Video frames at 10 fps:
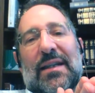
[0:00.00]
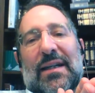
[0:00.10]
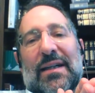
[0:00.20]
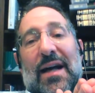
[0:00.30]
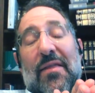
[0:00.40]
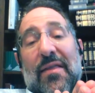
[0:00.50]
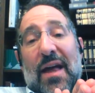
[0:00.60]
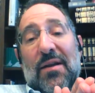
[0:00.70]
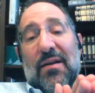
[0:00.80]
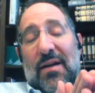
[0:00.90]
And
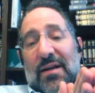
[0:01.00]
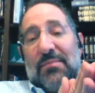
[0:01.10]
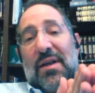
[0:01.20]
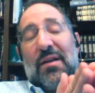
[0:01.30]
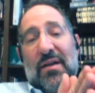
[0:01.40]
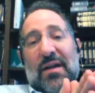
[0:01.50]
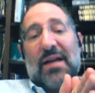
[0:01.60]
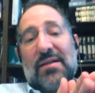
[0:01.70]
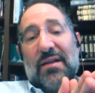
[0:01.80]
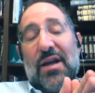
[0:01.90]
then in
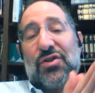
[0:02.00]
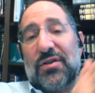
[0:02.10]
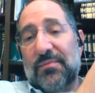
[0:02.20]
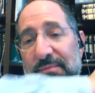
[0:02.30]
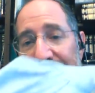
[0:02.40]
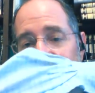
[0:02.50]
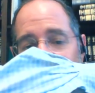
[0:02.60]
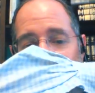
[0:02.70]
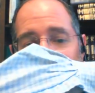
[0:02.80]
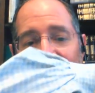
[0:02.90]
isolation,
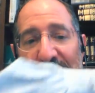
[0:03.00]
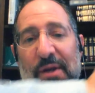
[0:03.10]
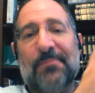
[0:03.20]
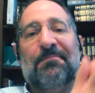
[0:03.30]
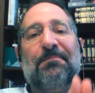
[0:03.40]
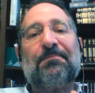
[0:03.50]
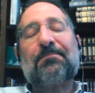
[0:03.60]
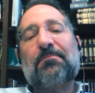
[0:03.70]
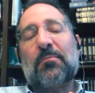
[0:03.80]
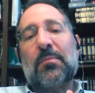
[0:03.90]
excuse me,
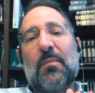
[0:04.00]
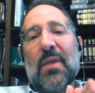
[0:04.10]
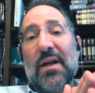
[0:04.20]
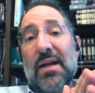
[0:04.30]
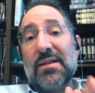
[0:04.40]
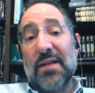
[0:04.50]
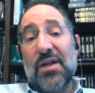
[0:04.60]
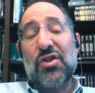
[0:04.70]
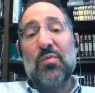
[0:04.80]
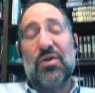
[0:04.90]
in
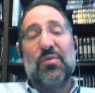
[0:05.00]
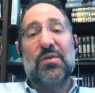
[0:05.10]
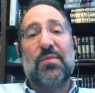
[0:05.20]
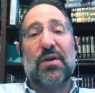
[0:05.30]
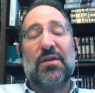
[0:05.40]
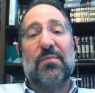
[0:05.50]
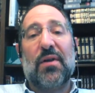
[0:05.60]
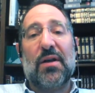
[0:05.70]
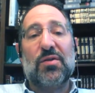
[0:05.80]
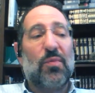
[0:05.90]
isolation, which was put into
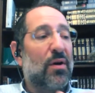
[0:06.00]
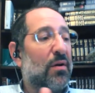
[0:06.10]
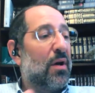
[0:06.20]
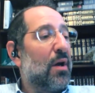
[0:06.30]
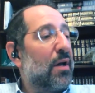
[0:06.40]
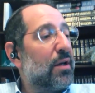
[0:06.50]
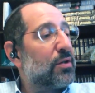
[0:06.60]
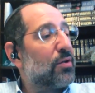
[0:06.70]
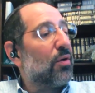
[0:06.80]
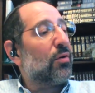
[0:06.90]
place, where he
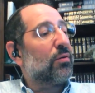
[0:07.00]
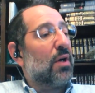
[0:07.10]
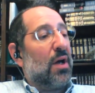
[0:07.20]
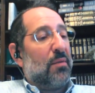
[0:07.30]
is told,